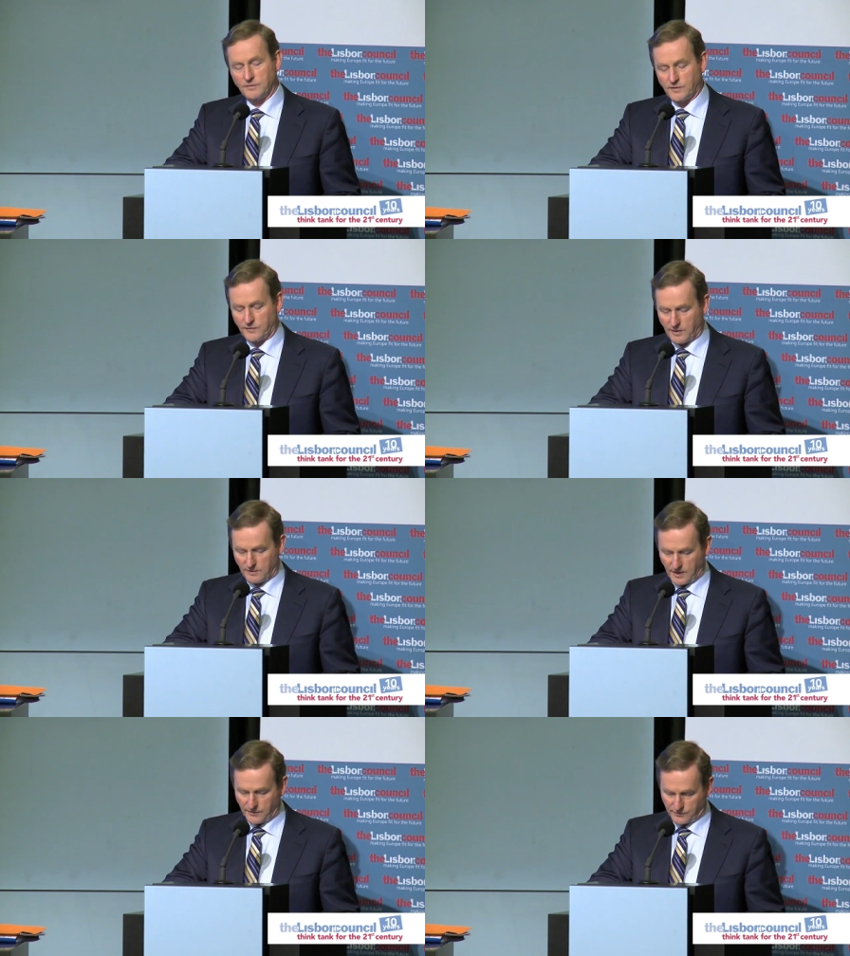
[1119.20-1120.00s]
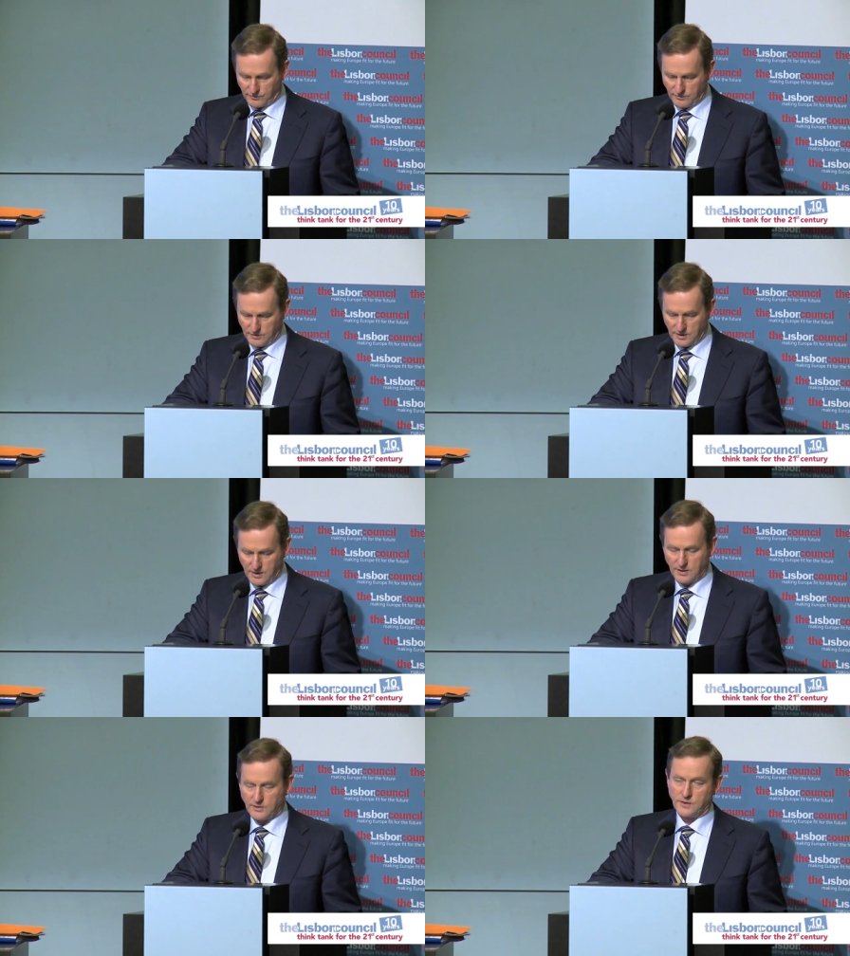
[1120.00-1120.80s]
if you follow that through,
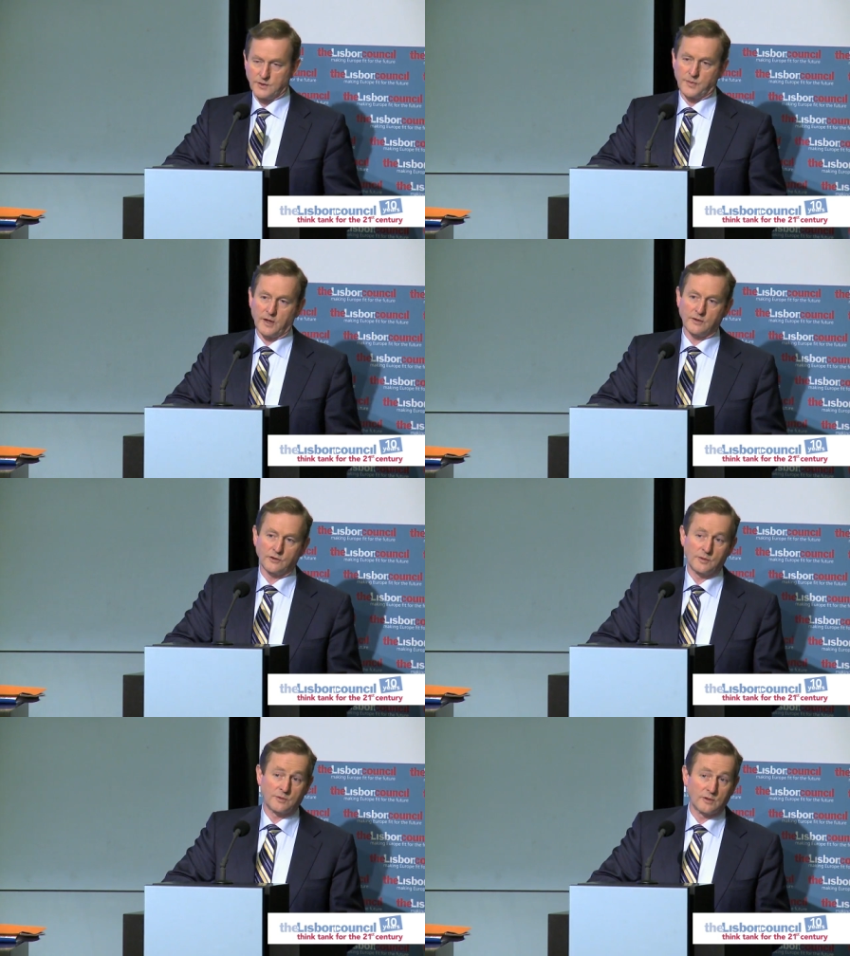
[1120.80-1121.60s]
these partnerships